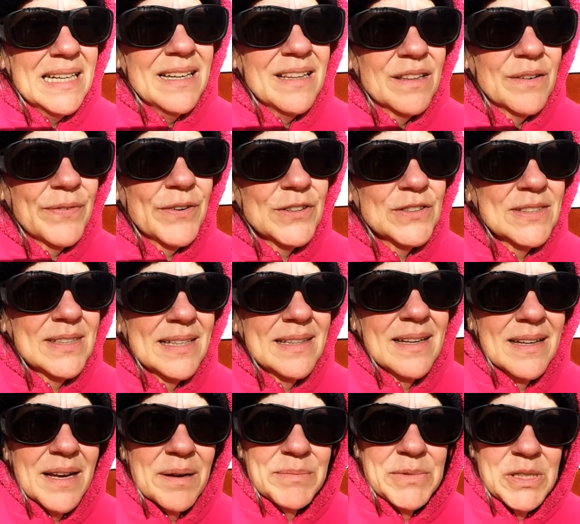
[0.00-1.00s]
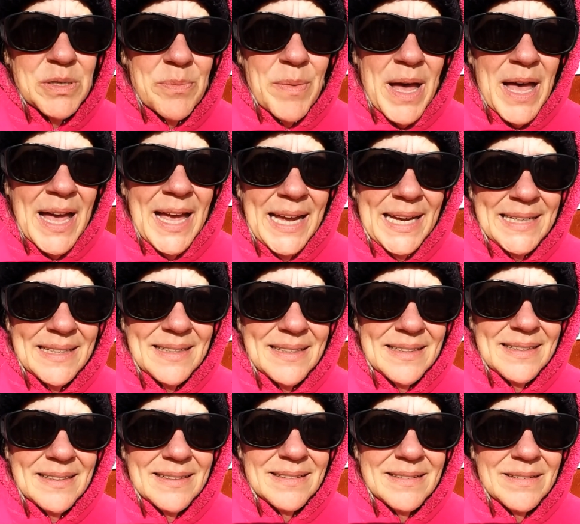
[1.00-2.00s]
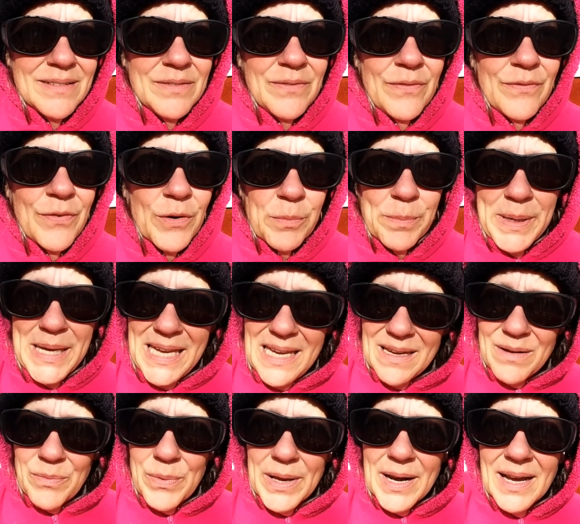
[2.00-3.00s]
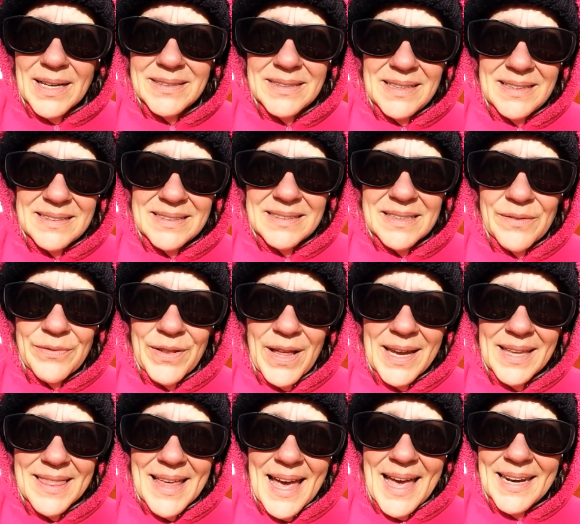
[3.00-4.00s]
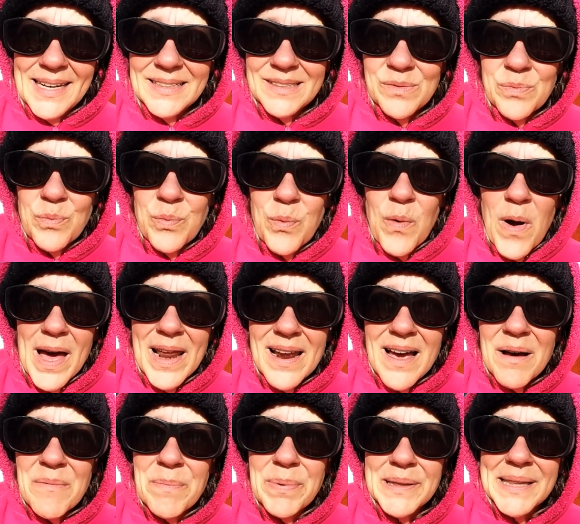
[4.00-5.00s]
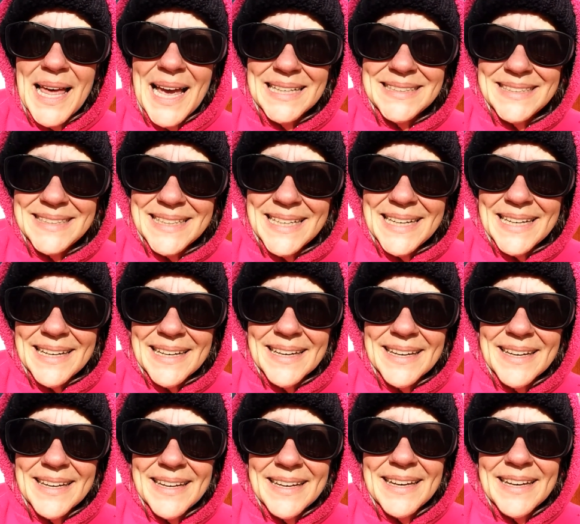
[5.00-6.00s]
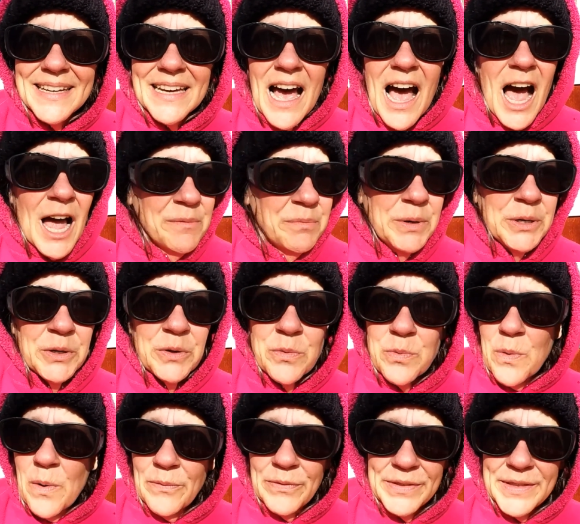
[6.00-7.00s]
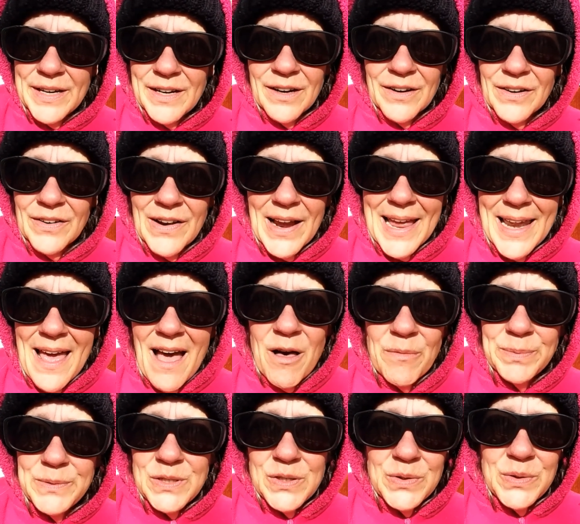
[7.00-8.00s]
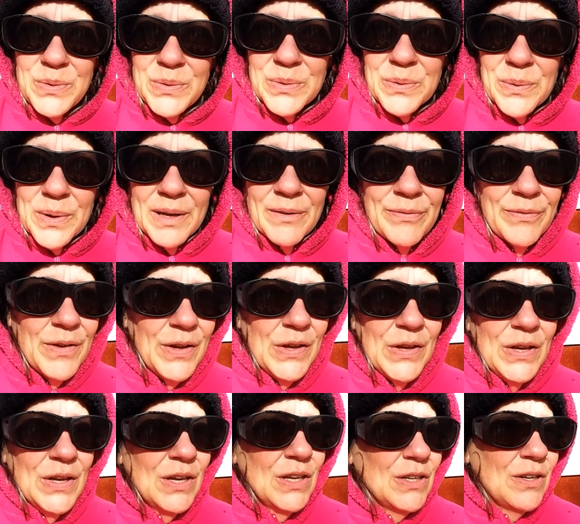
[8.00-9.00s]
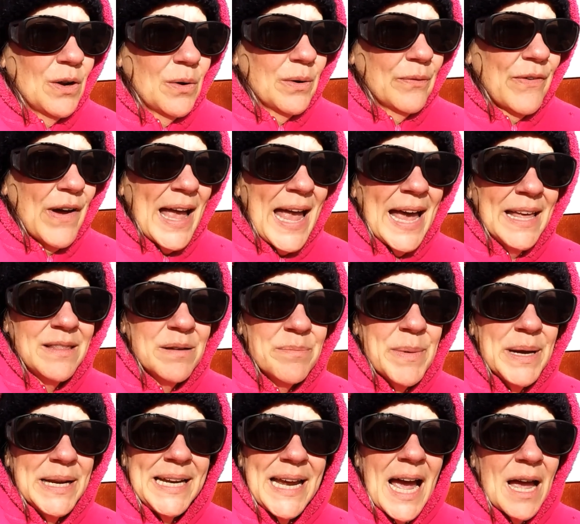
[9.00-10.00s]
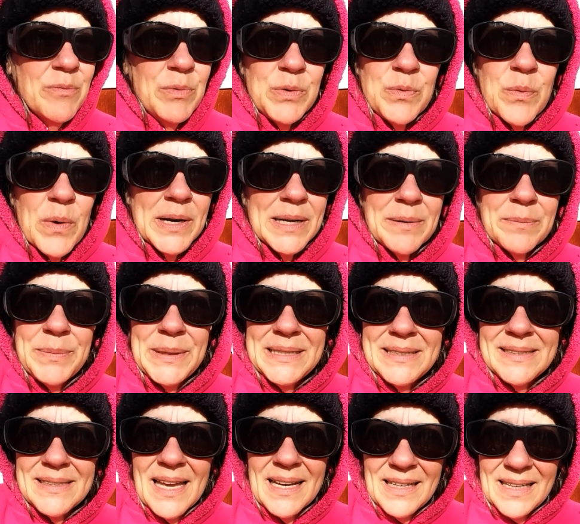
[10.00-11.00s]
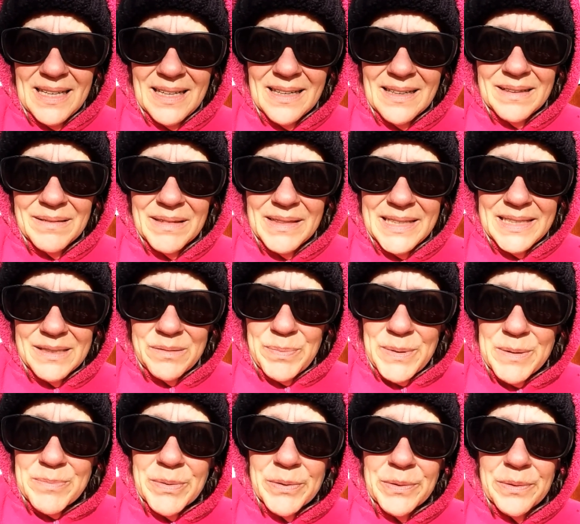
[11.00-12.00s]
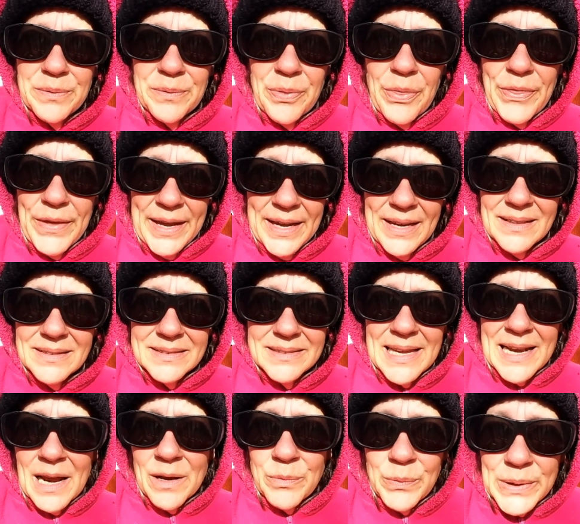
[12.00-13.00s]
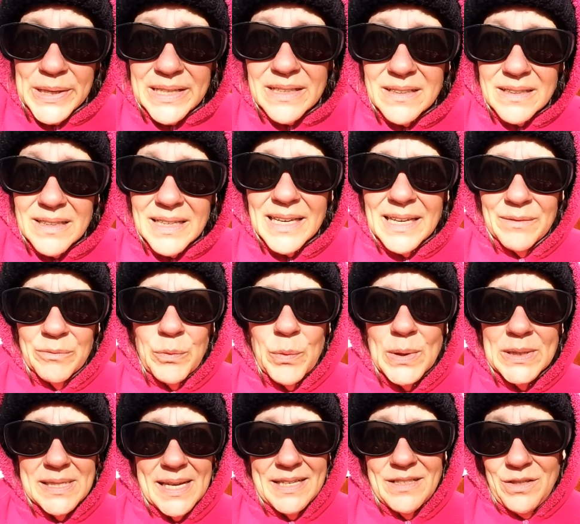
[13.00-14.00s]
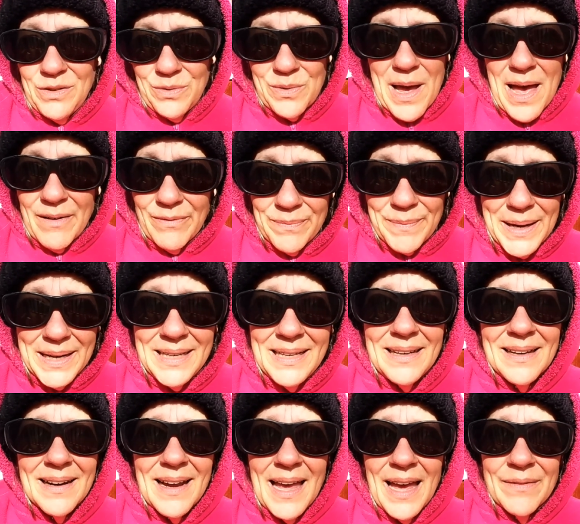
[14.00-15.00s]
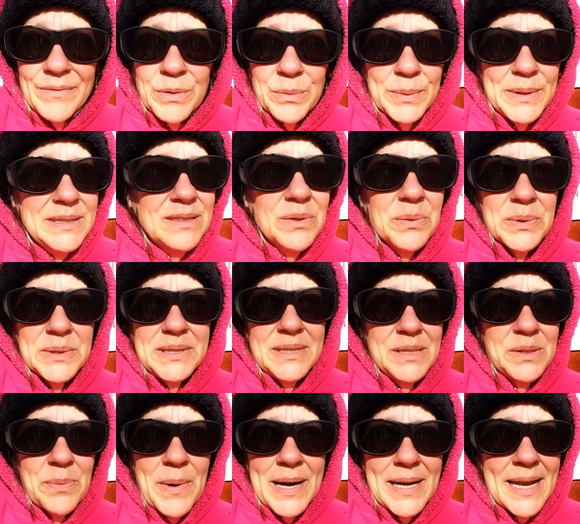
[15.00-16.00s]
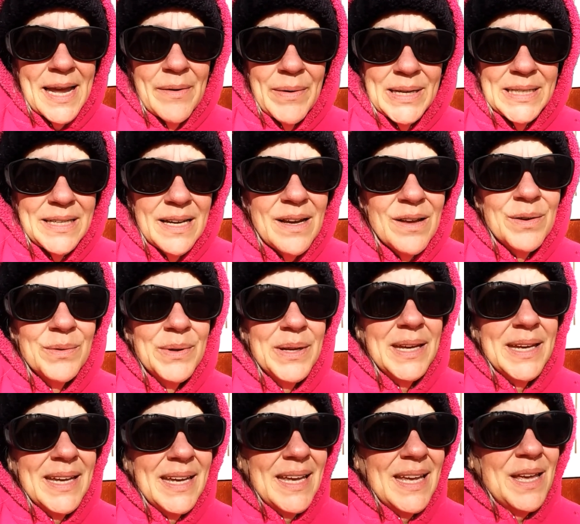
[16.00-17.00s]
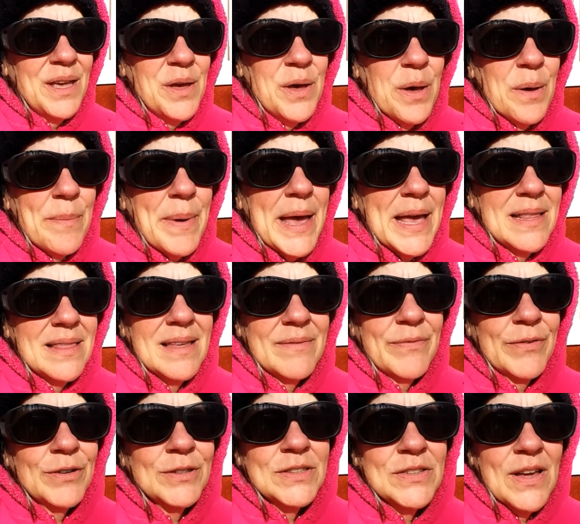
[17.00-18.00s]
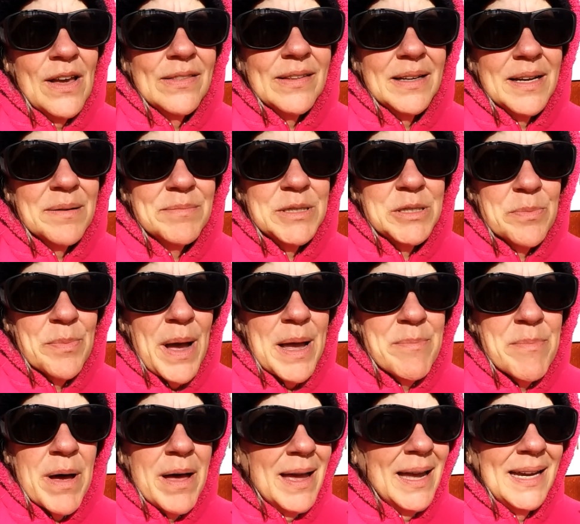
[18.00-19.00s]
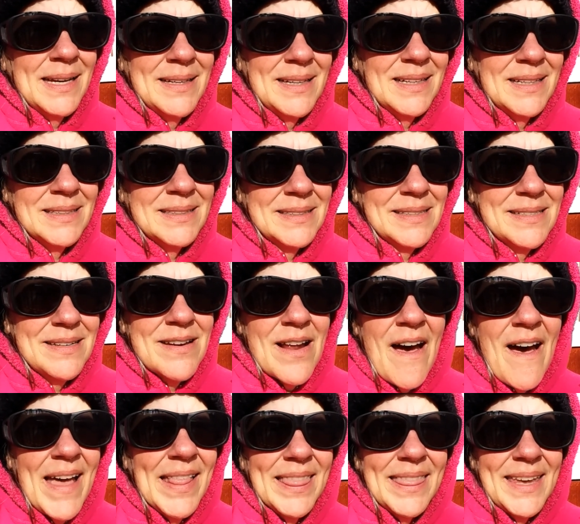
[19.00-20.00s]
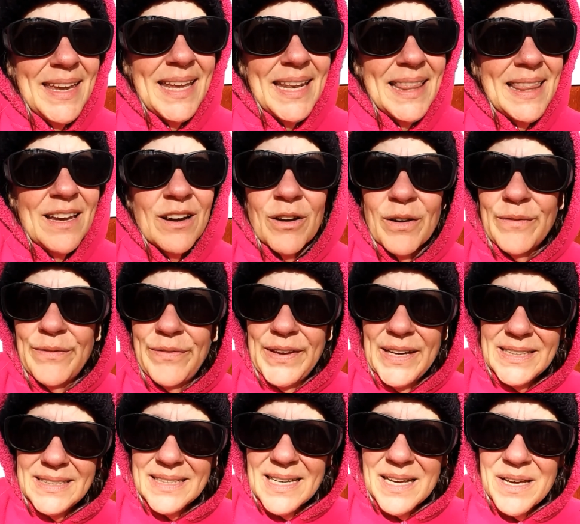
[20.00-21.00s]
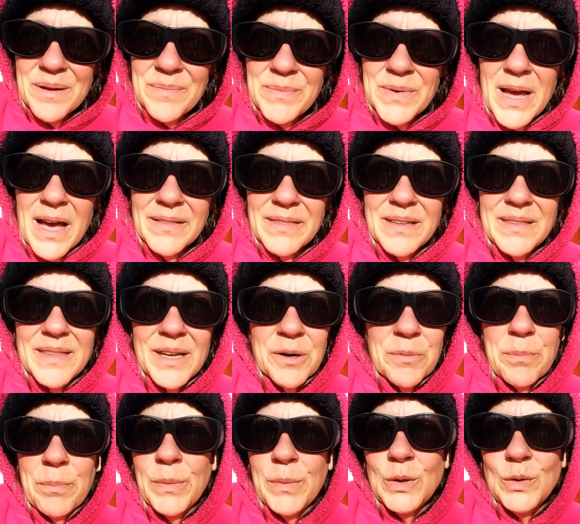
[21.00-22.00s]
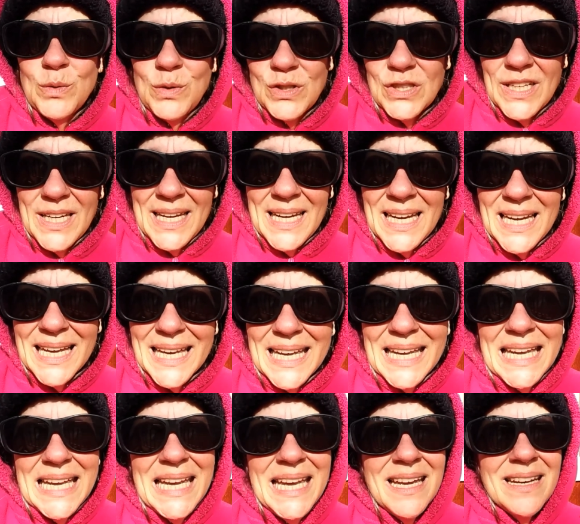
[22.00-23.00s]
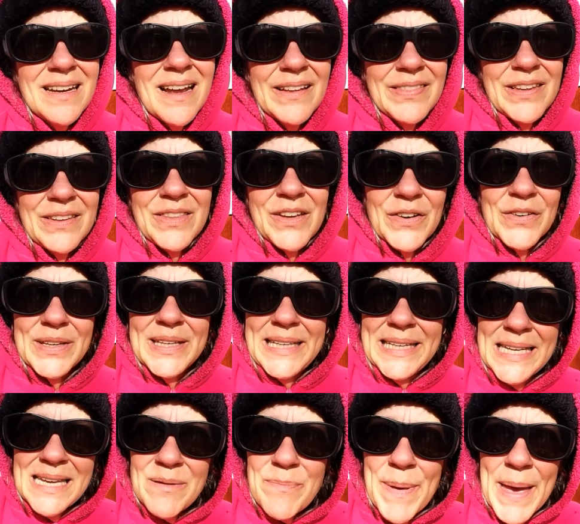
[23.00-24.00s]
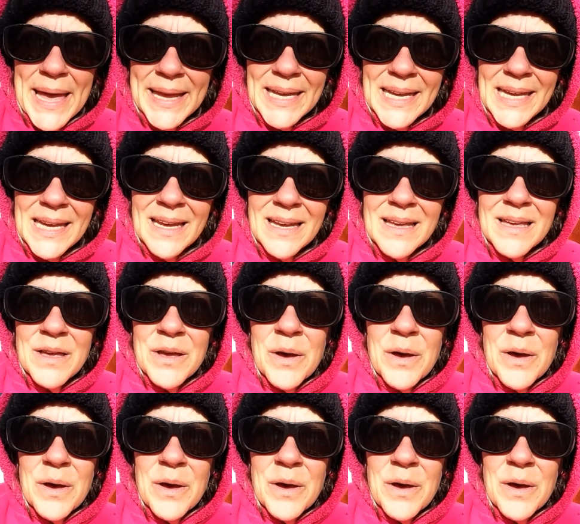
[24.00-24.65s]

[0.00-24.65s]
the first thing that comes to mind for me when I see stuff like that is what a blessing. I want to go over there and help too. If you know, if I had the money, I would want to be sending these people things, and I will once I do have money and I have the resources. Right now, I don't. But the first thought that comes to my mind is not that they're a victim, not that they're mooching, not that they're e-begging,